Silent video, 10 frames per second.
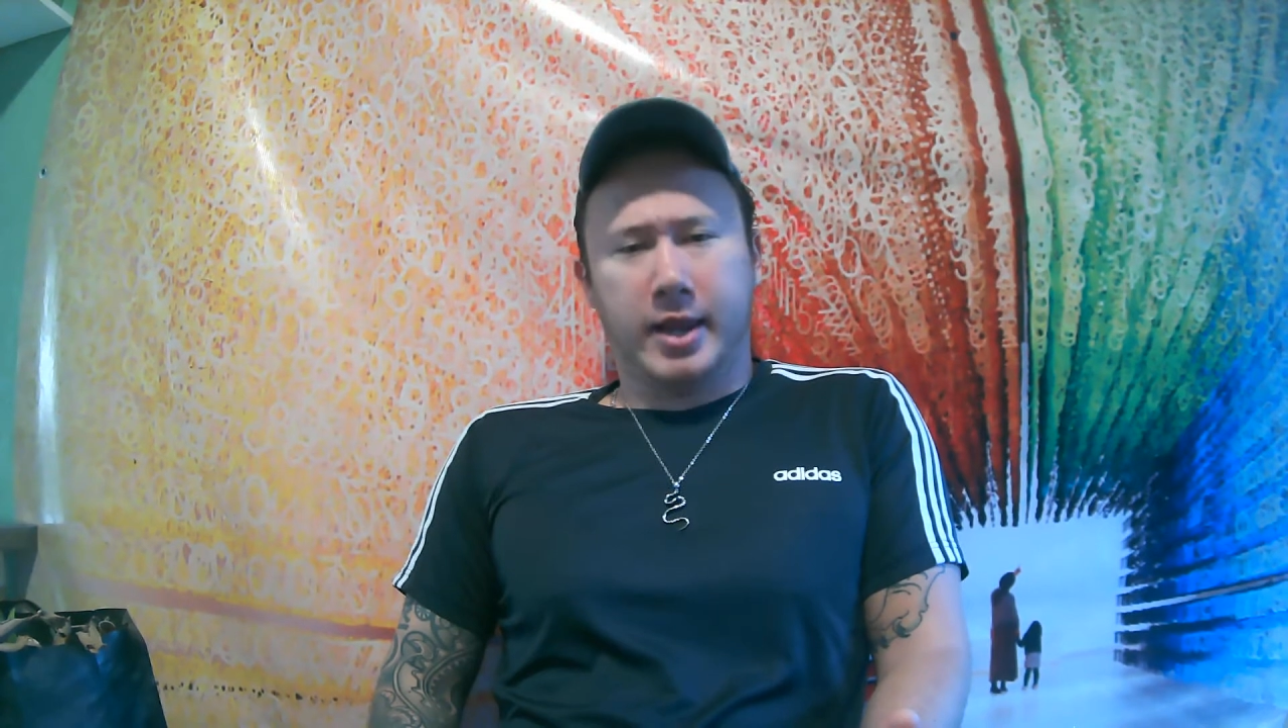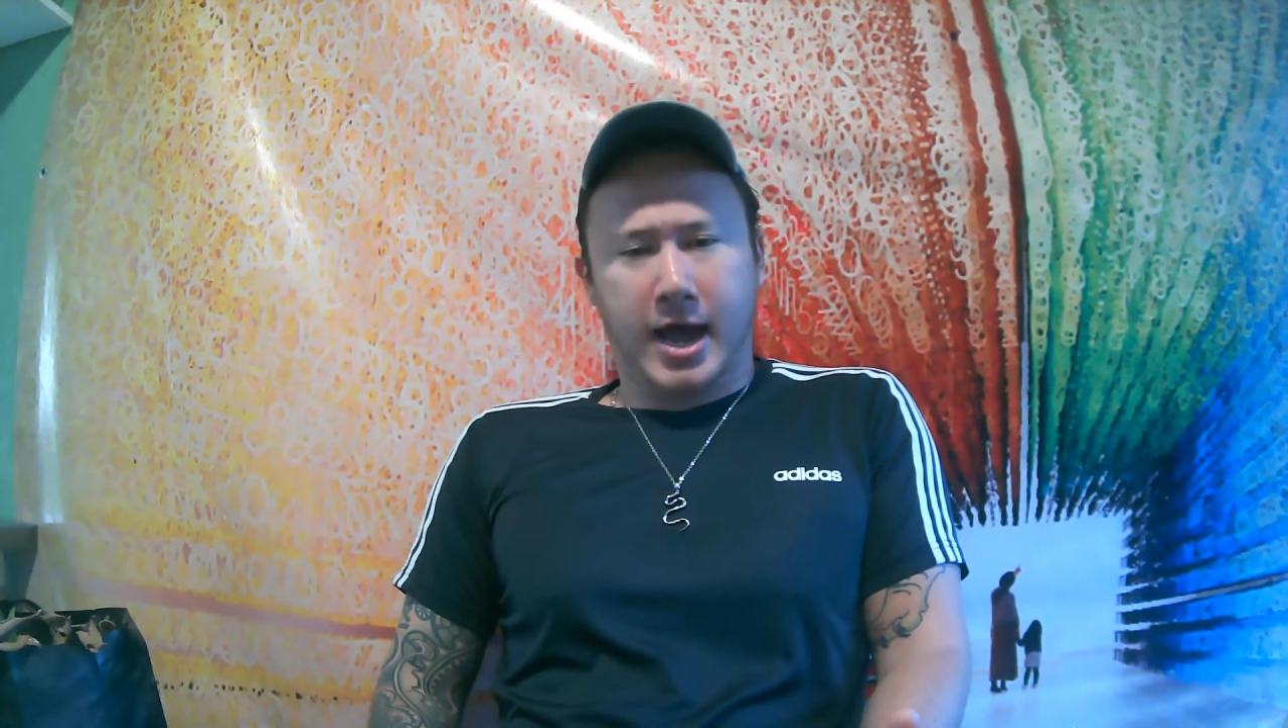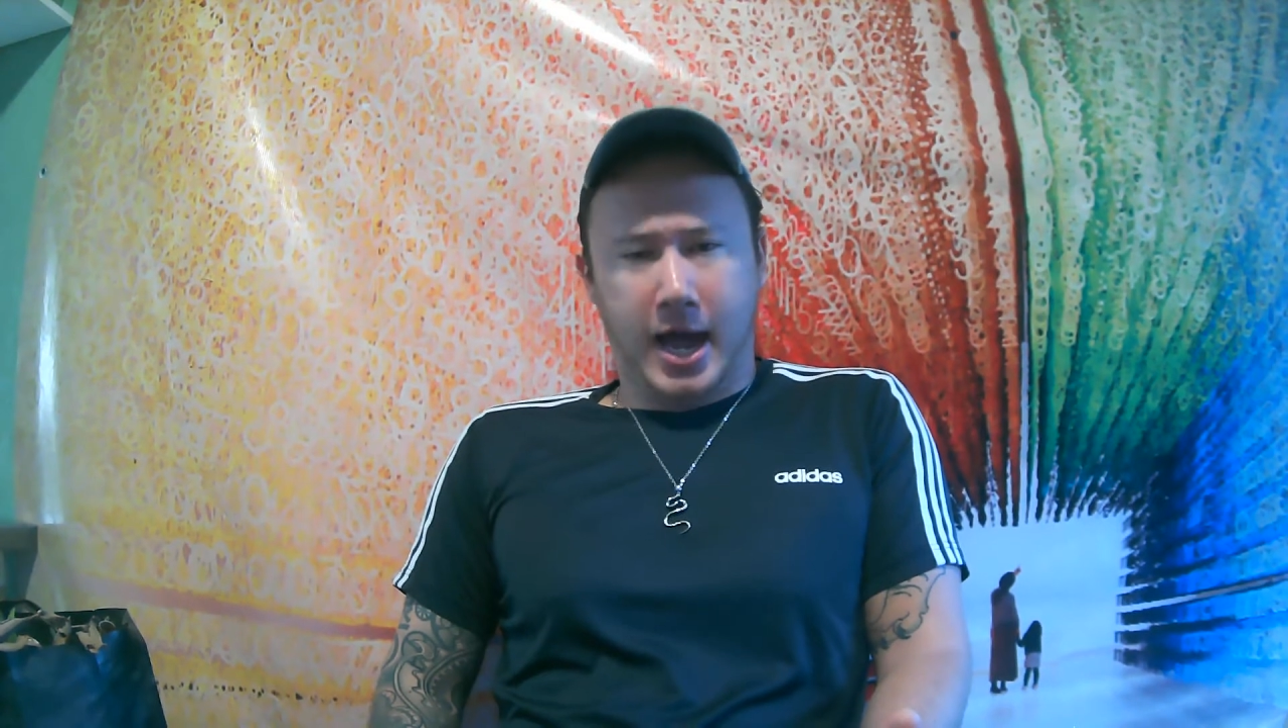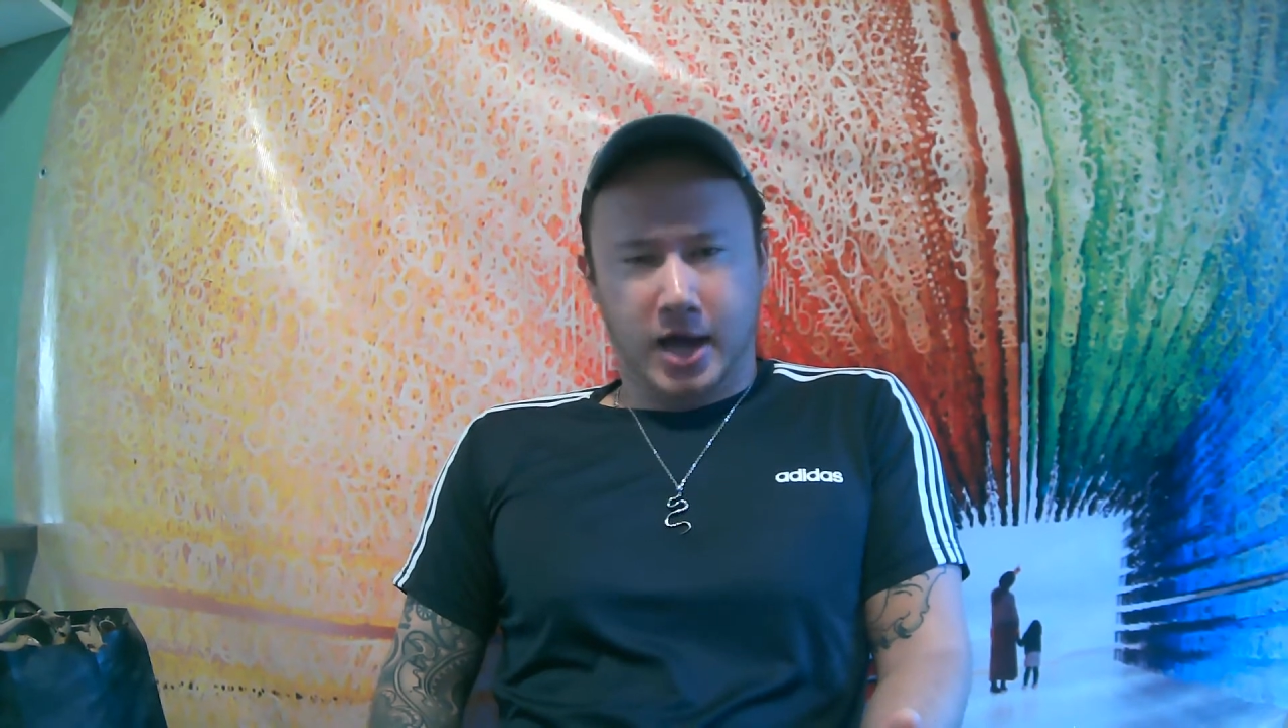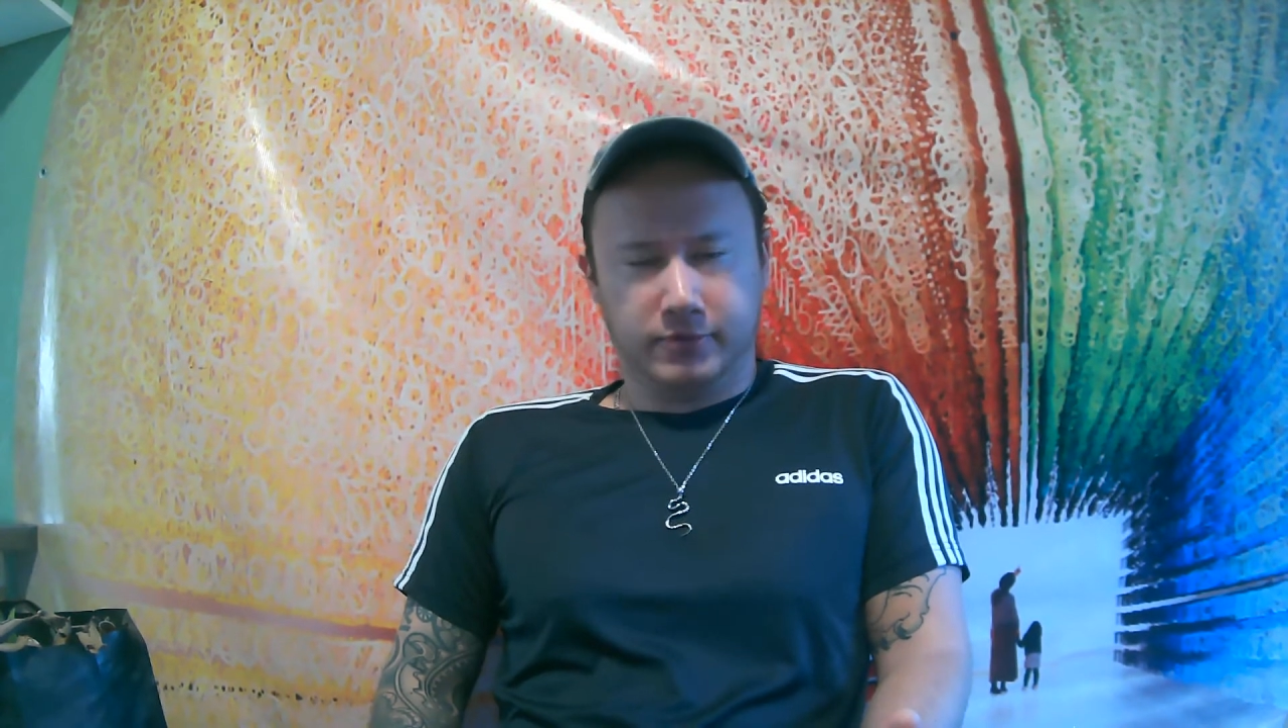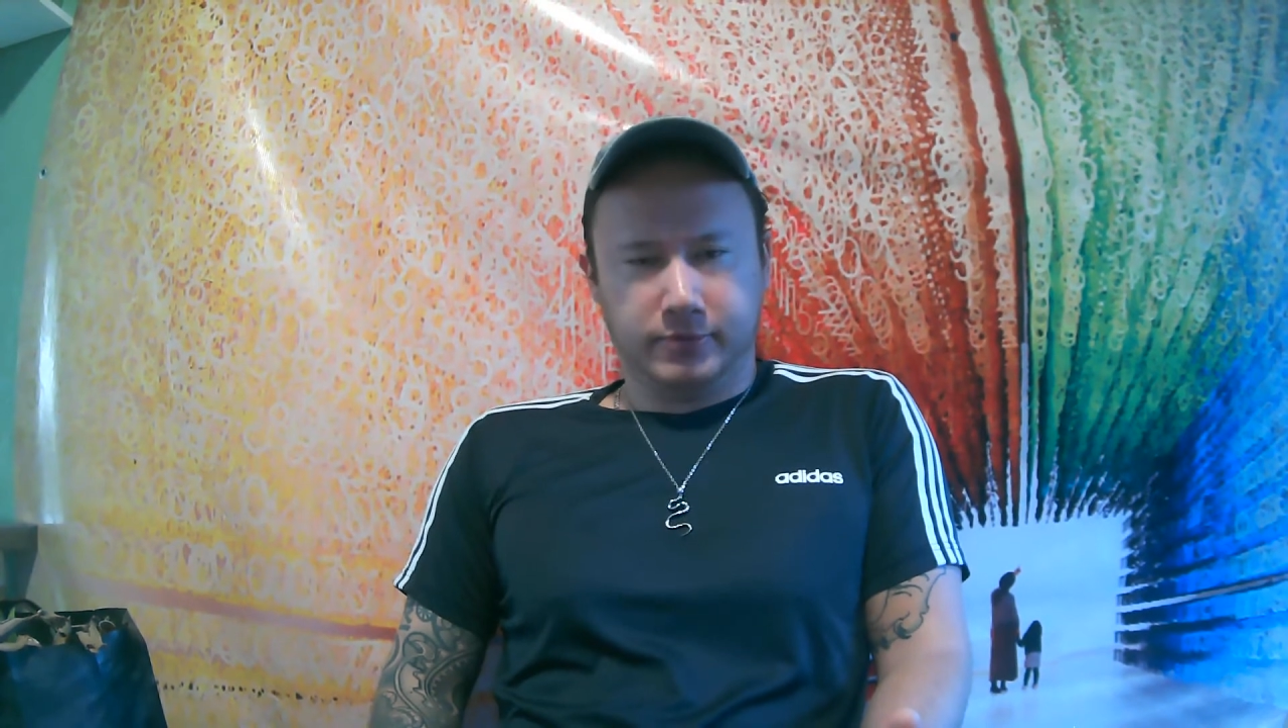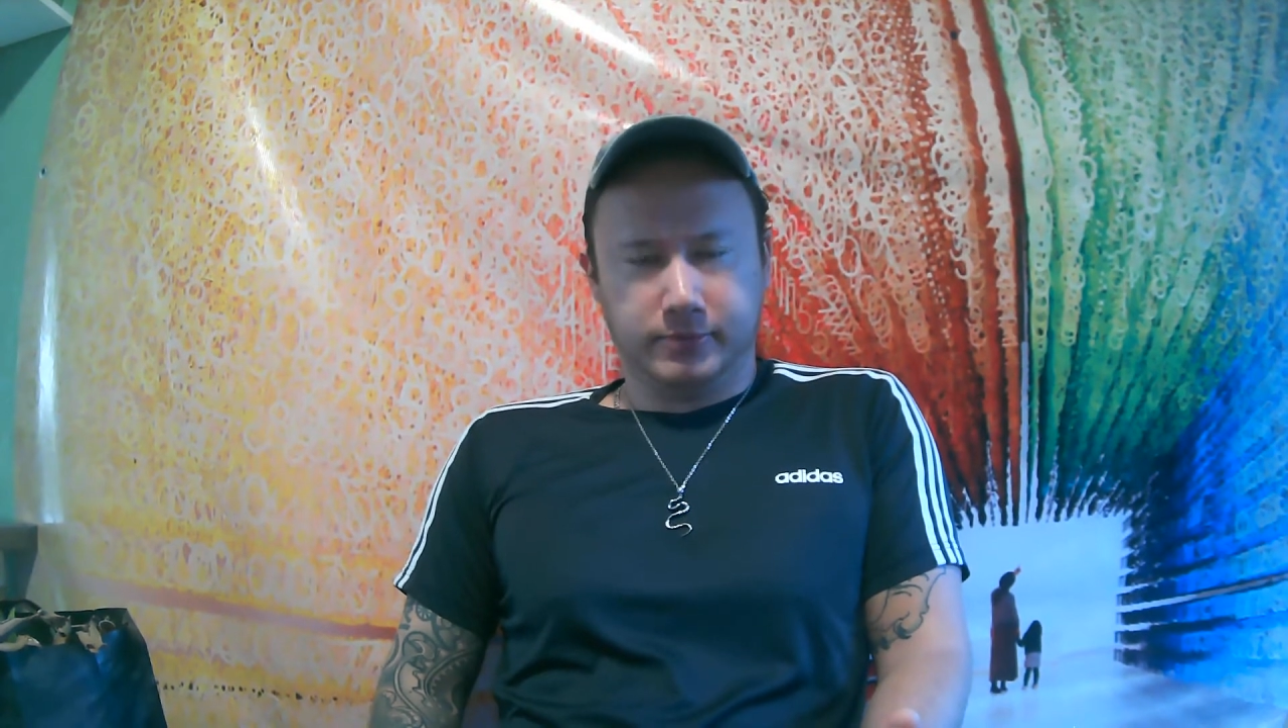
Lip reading: and a half,